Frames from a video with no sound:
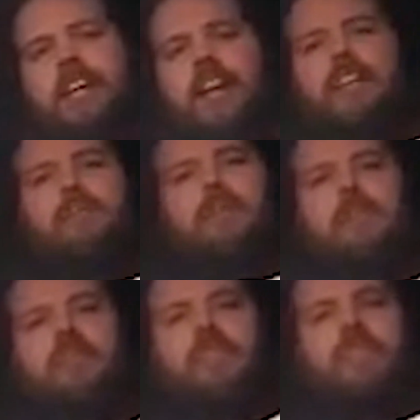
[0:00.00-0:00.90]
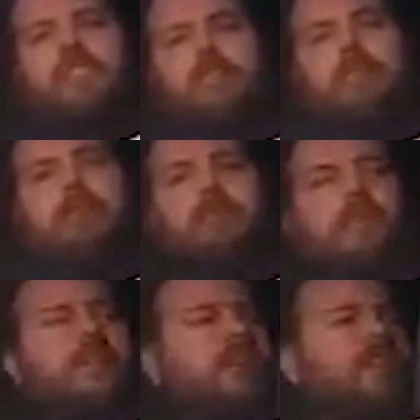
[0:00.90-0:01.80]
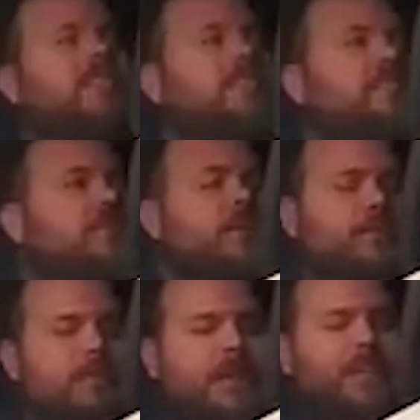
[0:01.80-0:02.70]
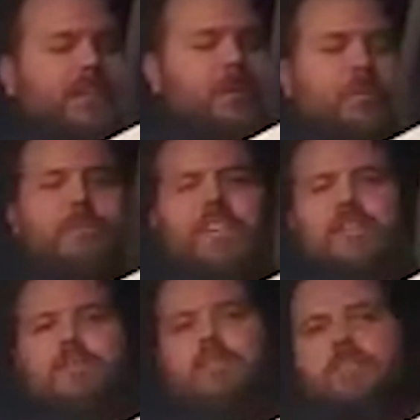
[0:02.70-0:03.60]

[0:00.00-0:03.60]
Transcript: Hey, do, does everybody want a tour of my hometown?